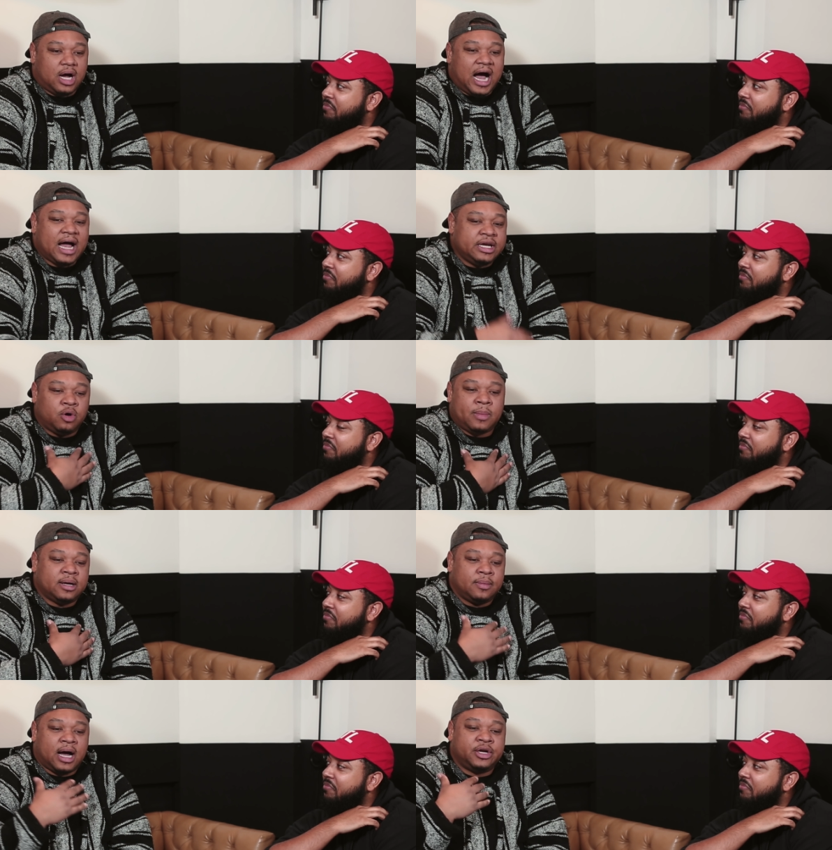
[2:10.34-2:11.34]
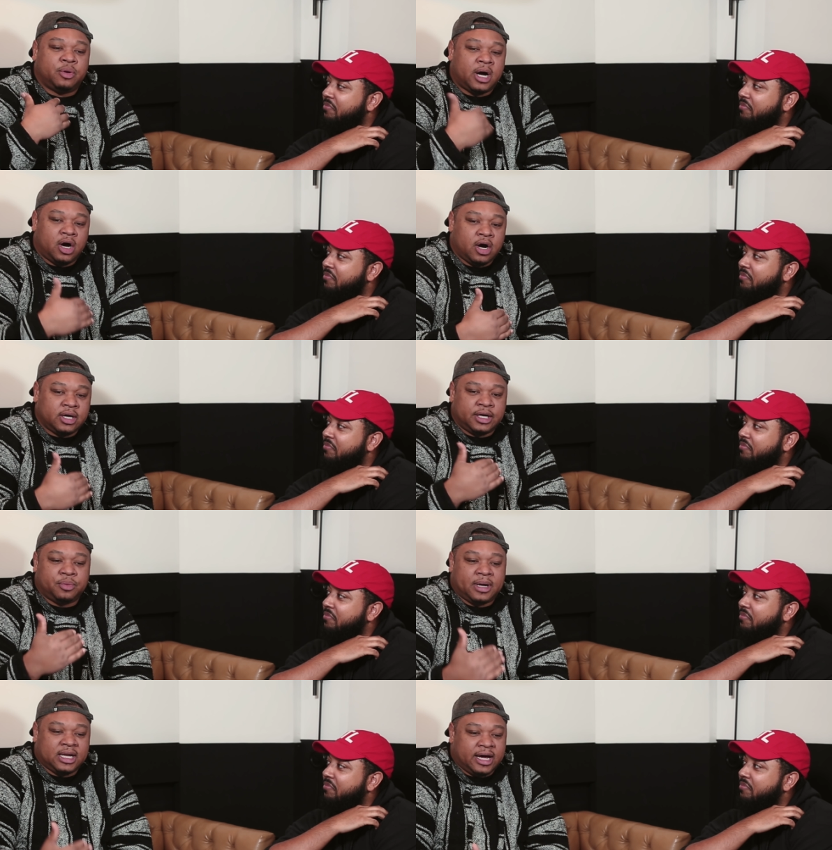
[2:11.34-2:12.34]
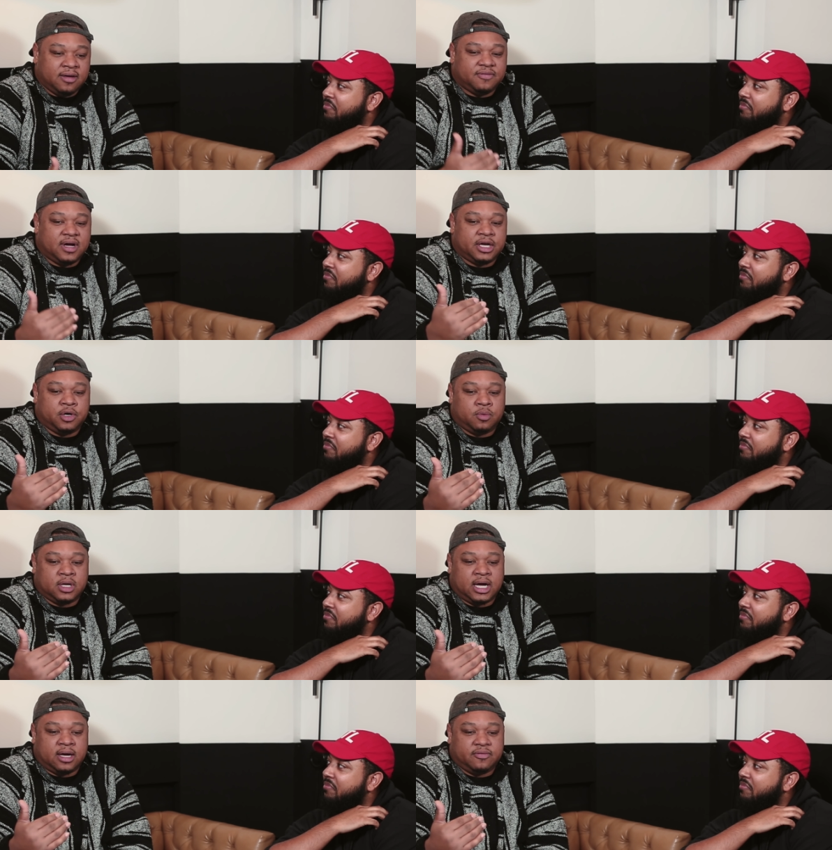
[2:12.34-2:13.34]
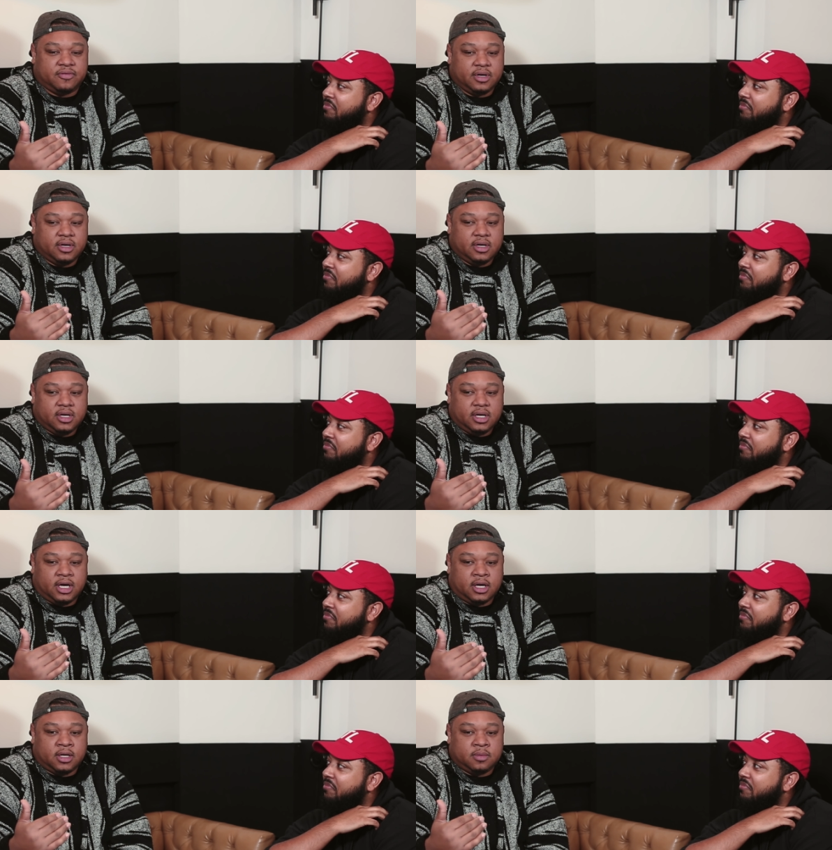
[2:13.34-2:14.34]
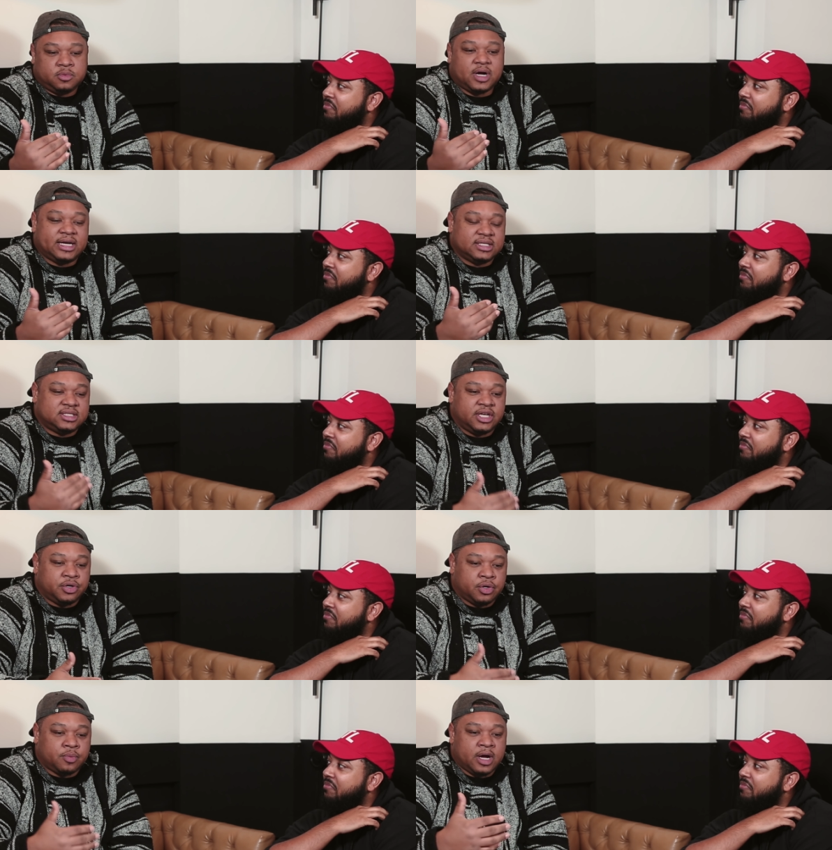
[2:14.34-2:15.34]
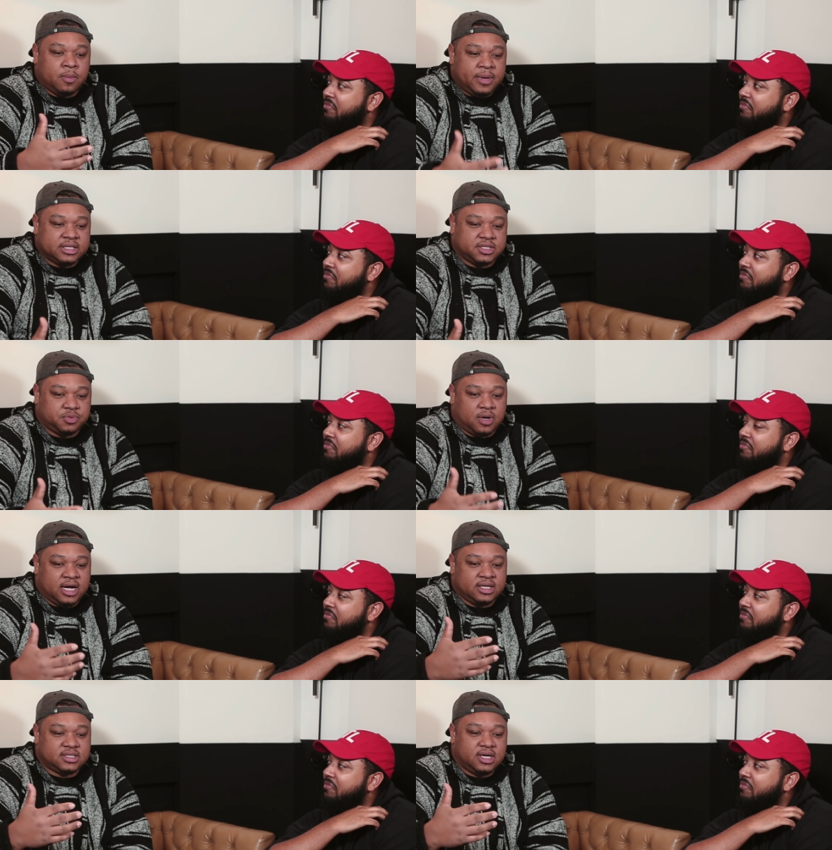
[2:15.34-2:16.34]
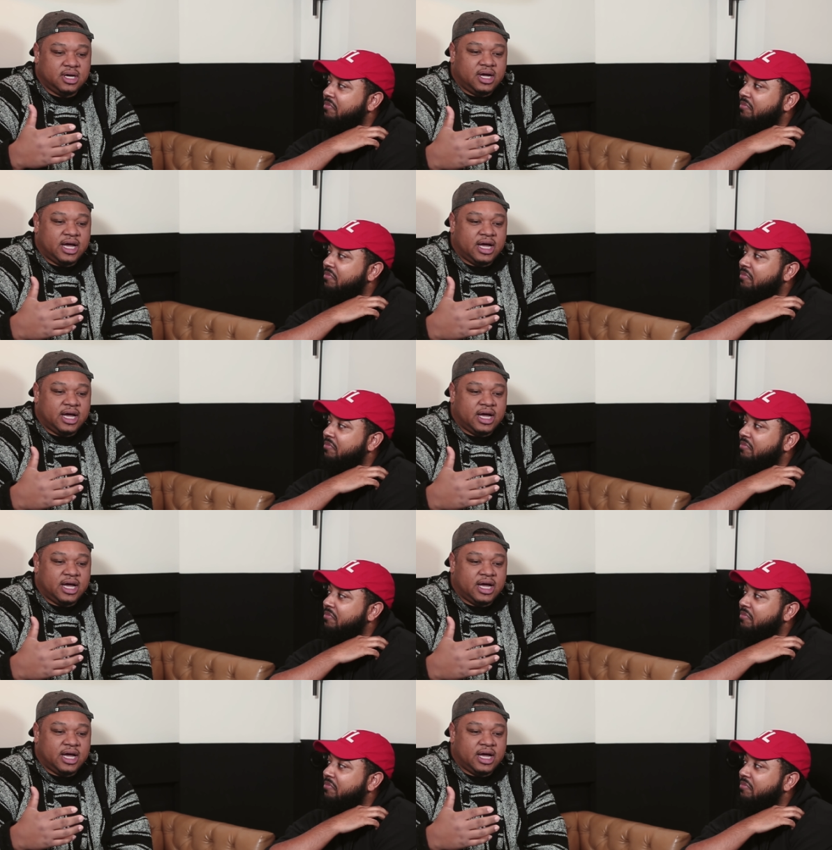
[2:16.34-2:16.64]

Speaker 1: I know my I know my heart, I know my life, I know what I've um, tried to center it around message wise.